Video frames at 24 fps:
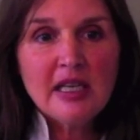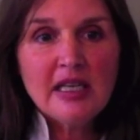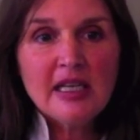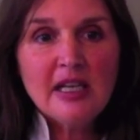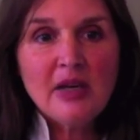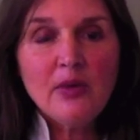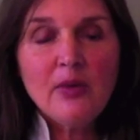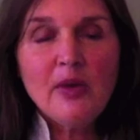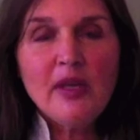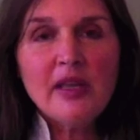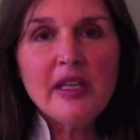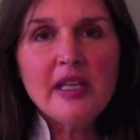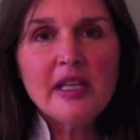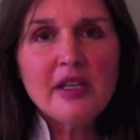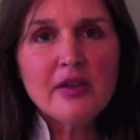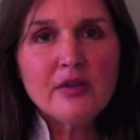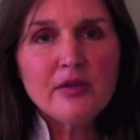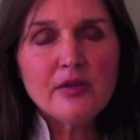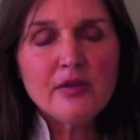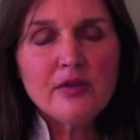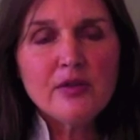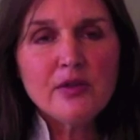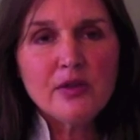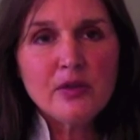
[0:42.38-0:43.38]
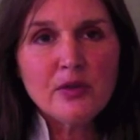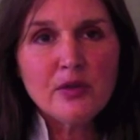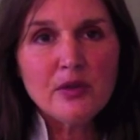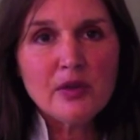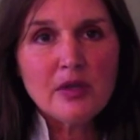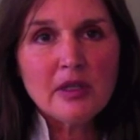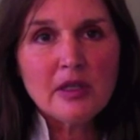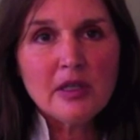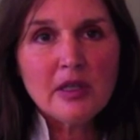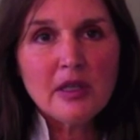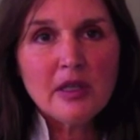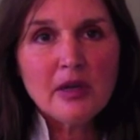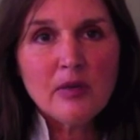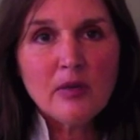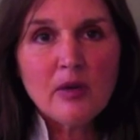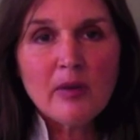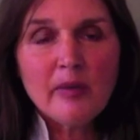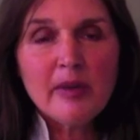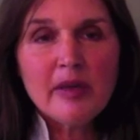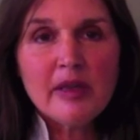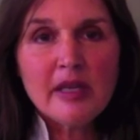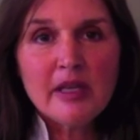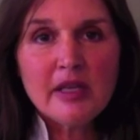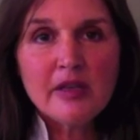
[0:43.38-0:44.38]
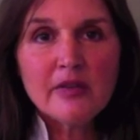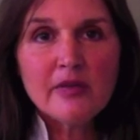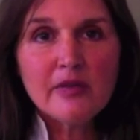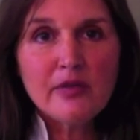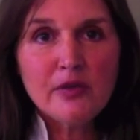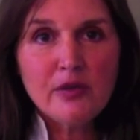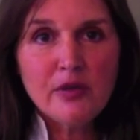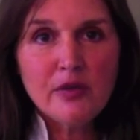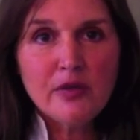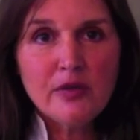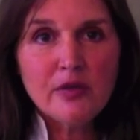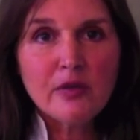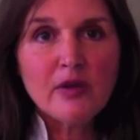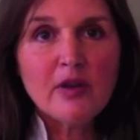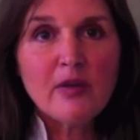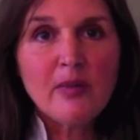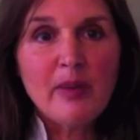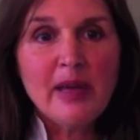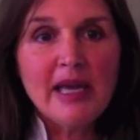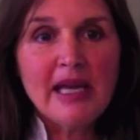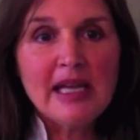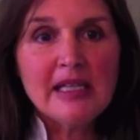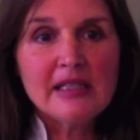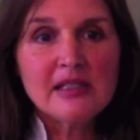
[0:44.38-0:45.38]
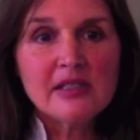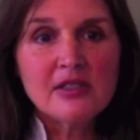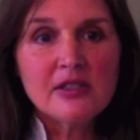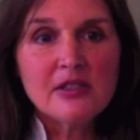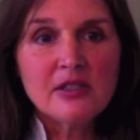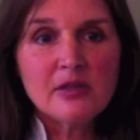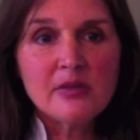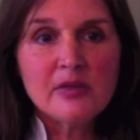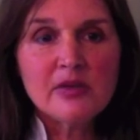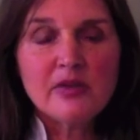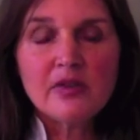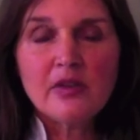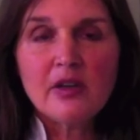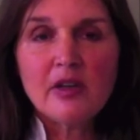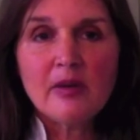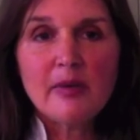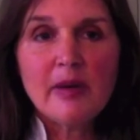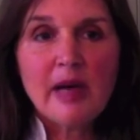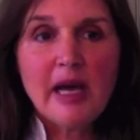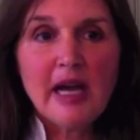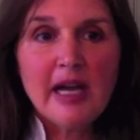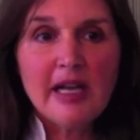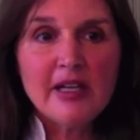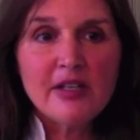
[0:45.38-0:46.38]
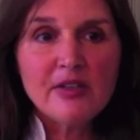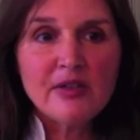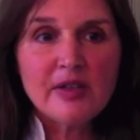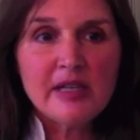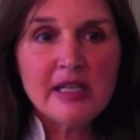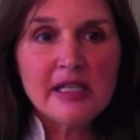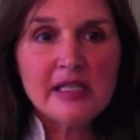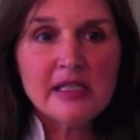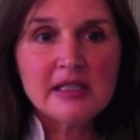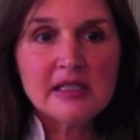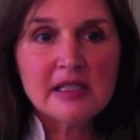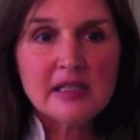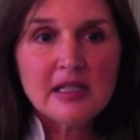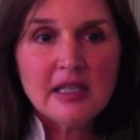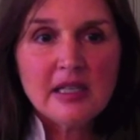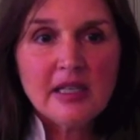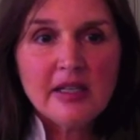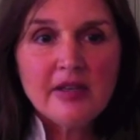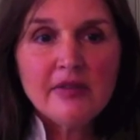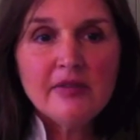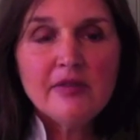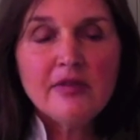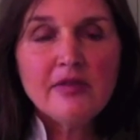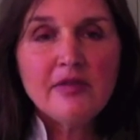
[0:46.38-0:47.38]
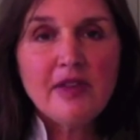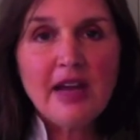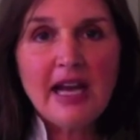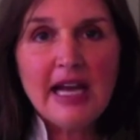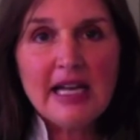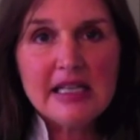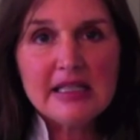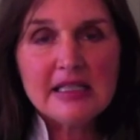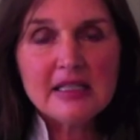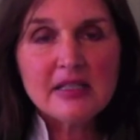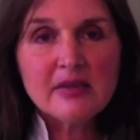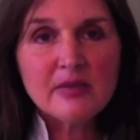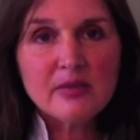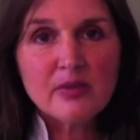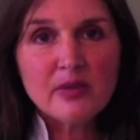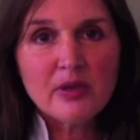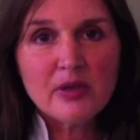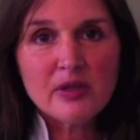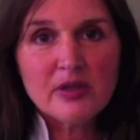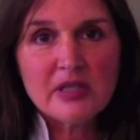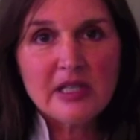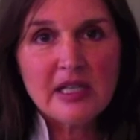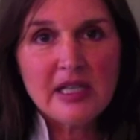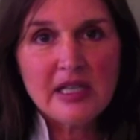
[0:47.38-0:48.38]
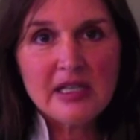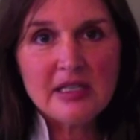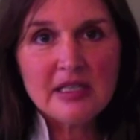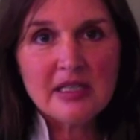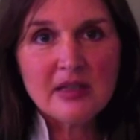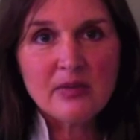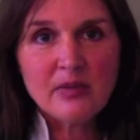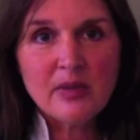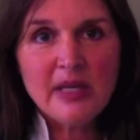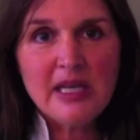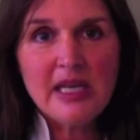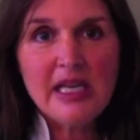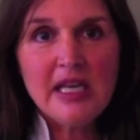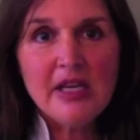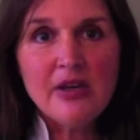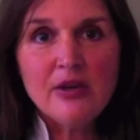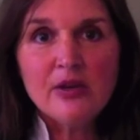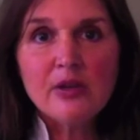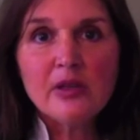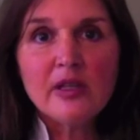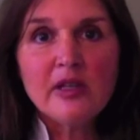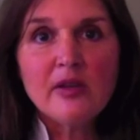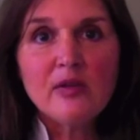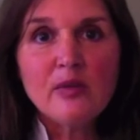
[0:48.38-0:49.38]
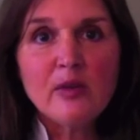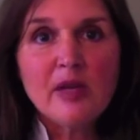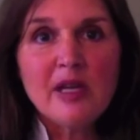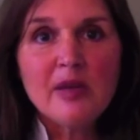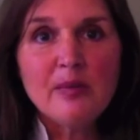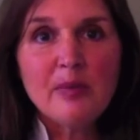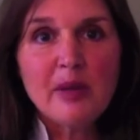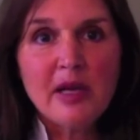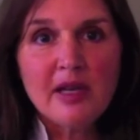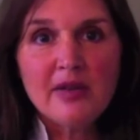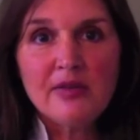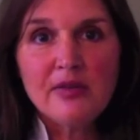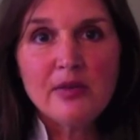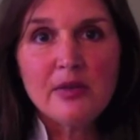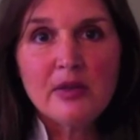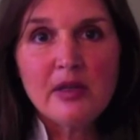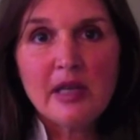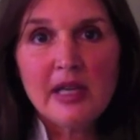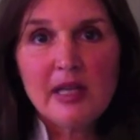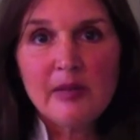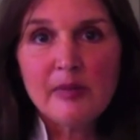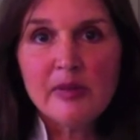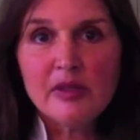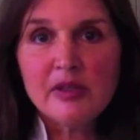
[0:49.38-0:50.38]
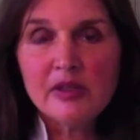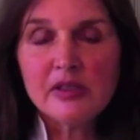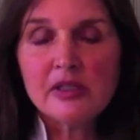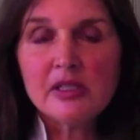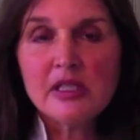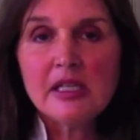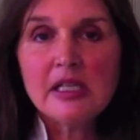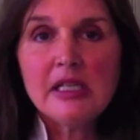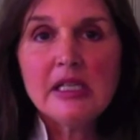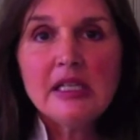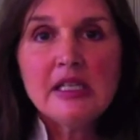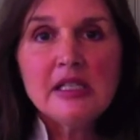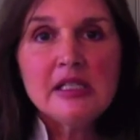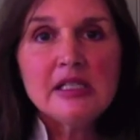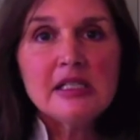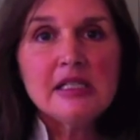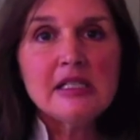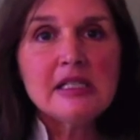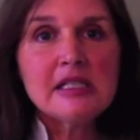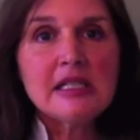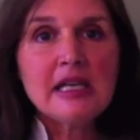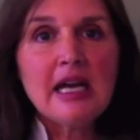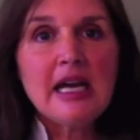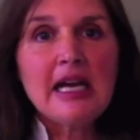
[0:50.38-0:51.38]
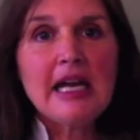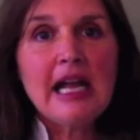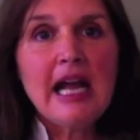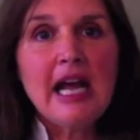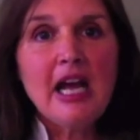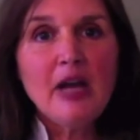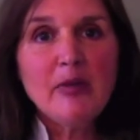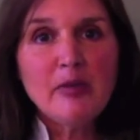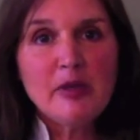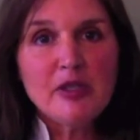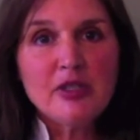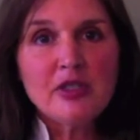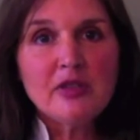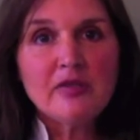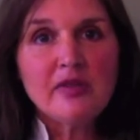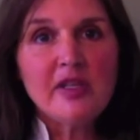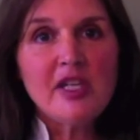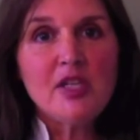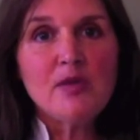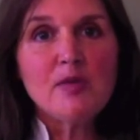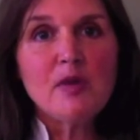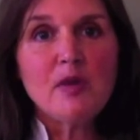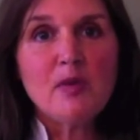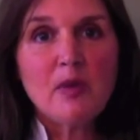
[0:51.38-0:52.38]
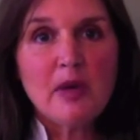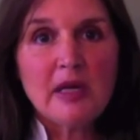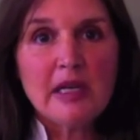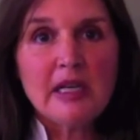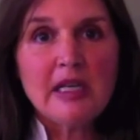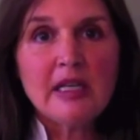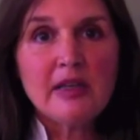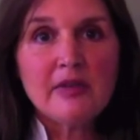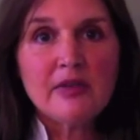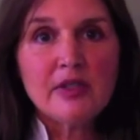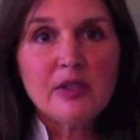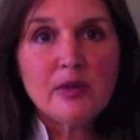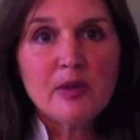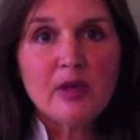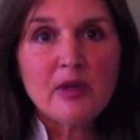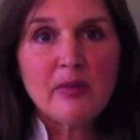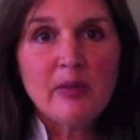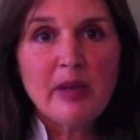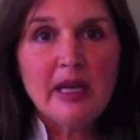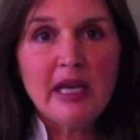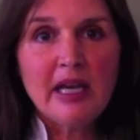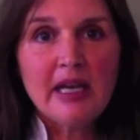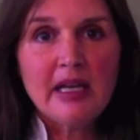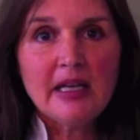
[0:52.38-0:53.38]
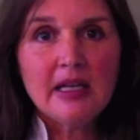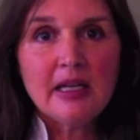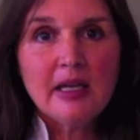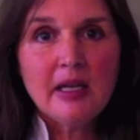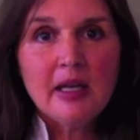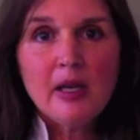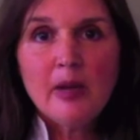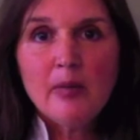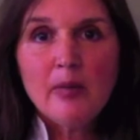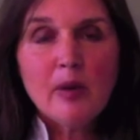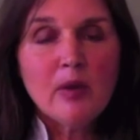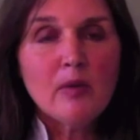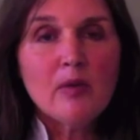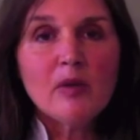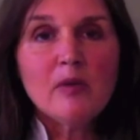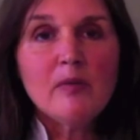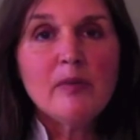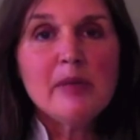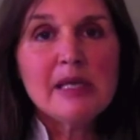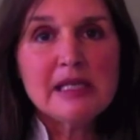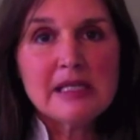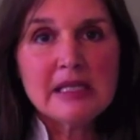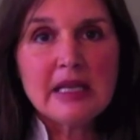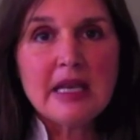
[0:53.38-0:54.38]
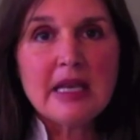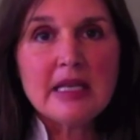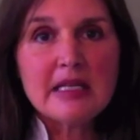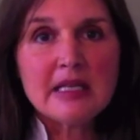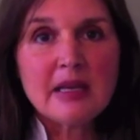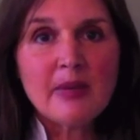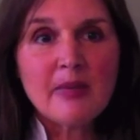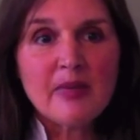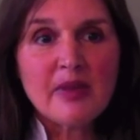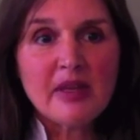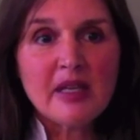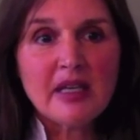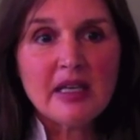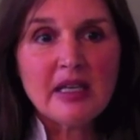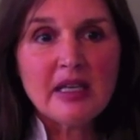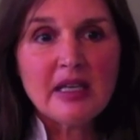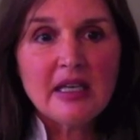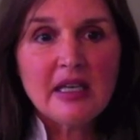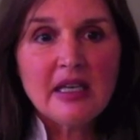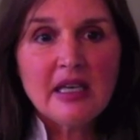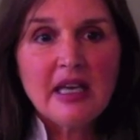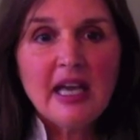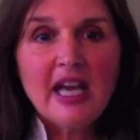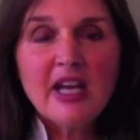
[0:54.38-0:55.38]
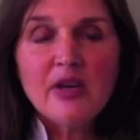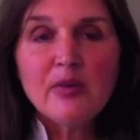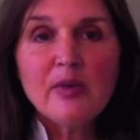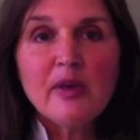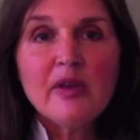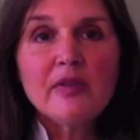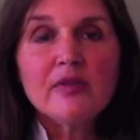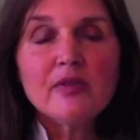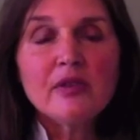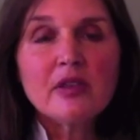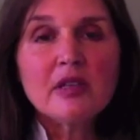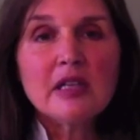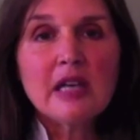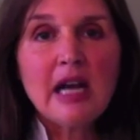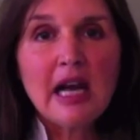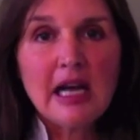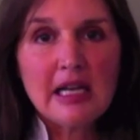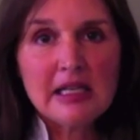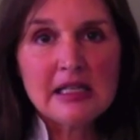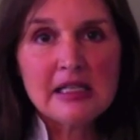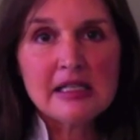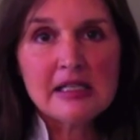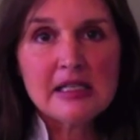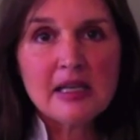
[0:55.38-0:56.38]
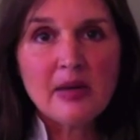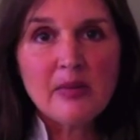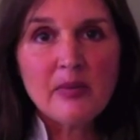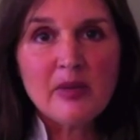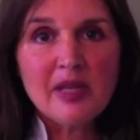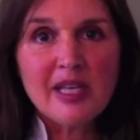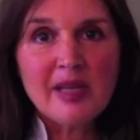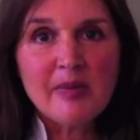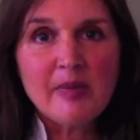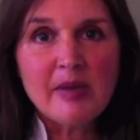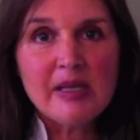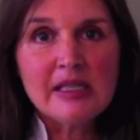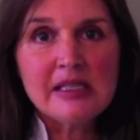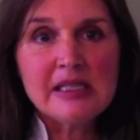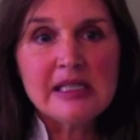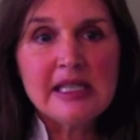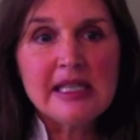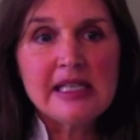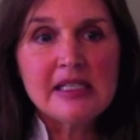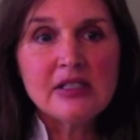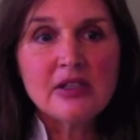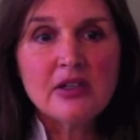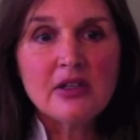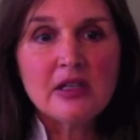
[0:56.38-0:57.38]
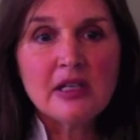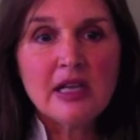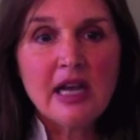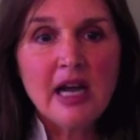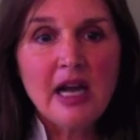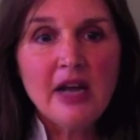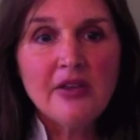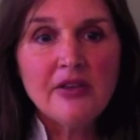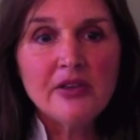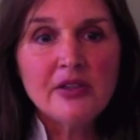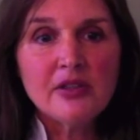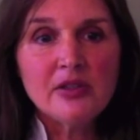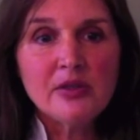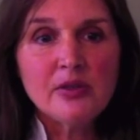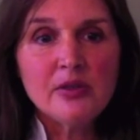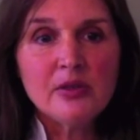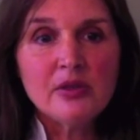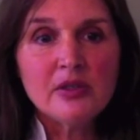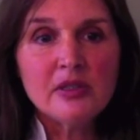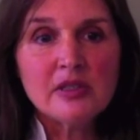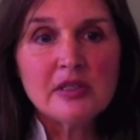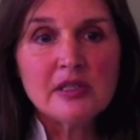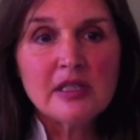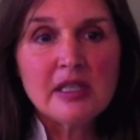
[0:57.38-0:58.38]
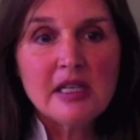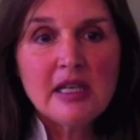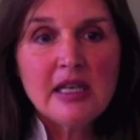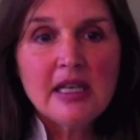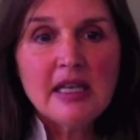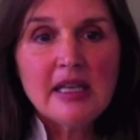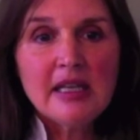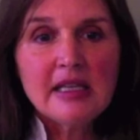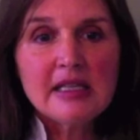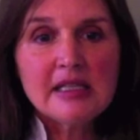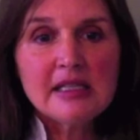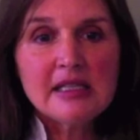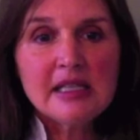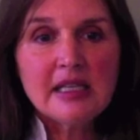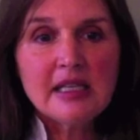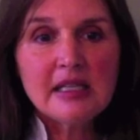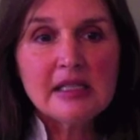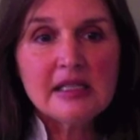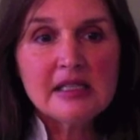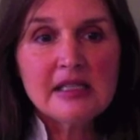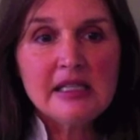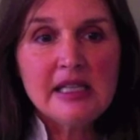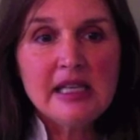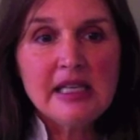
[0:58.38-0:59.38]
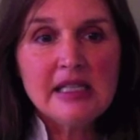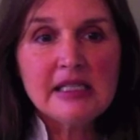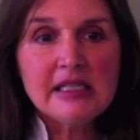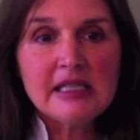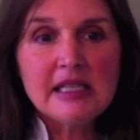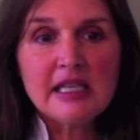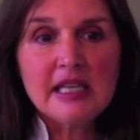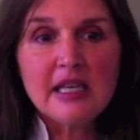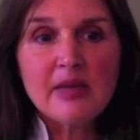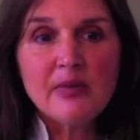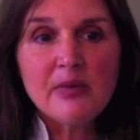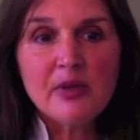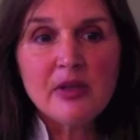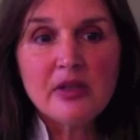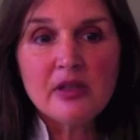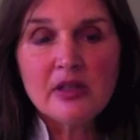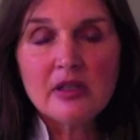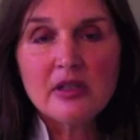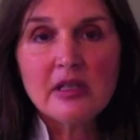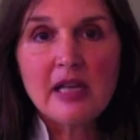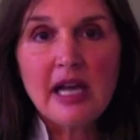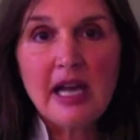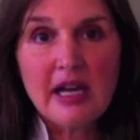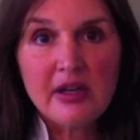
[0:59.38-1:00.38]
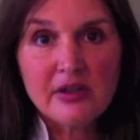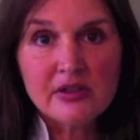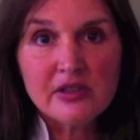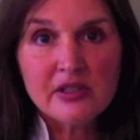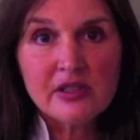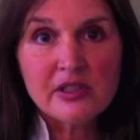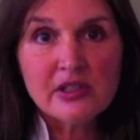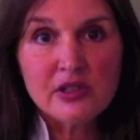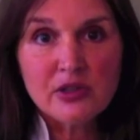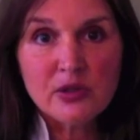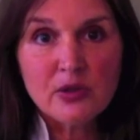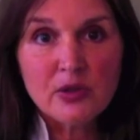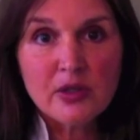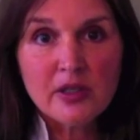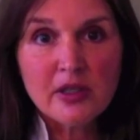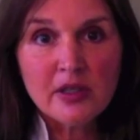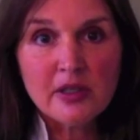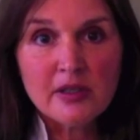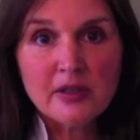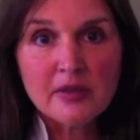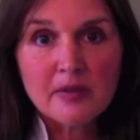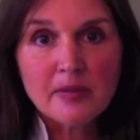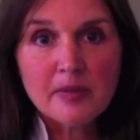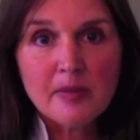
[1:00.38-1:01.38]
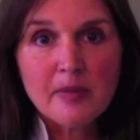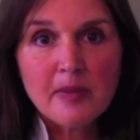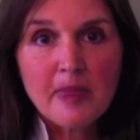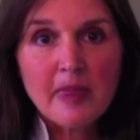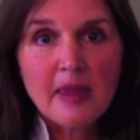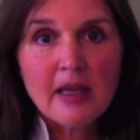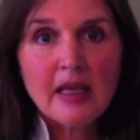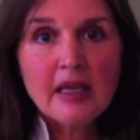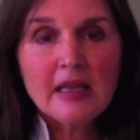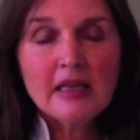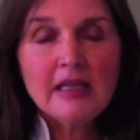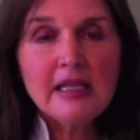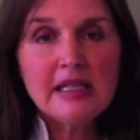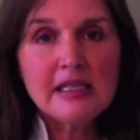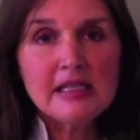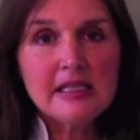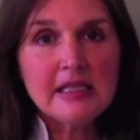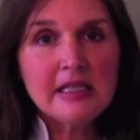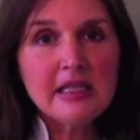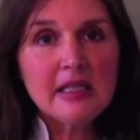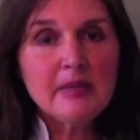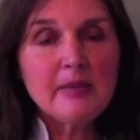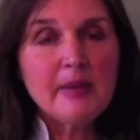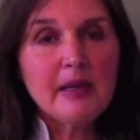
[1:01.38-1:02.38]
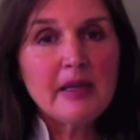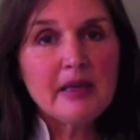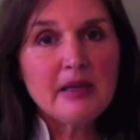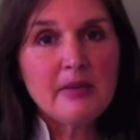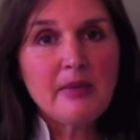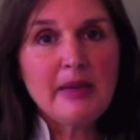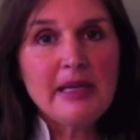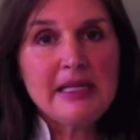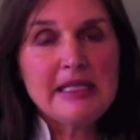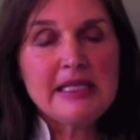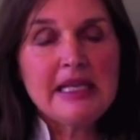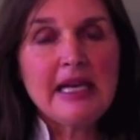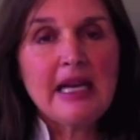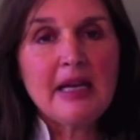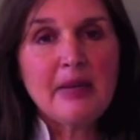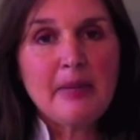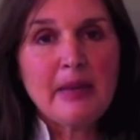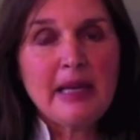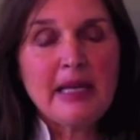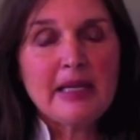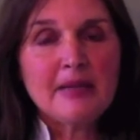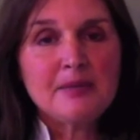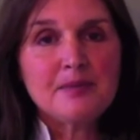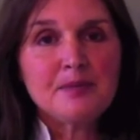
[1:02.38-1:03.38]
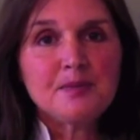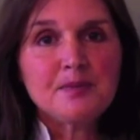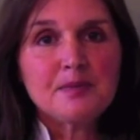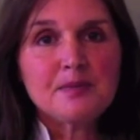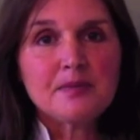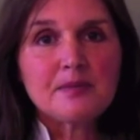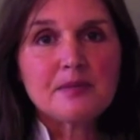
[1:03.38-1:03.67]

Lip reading: Now, we think of food, when we think of food for our pets, in terms of carbohydrates, fats, and proteins, and we eagerly read pet food labels to decide how much of each we want to give to our pet. But we're missing something, and we've forgotten something, because these are not the tools that cells need to keep their little houses in order. Let's think about the Maytag man.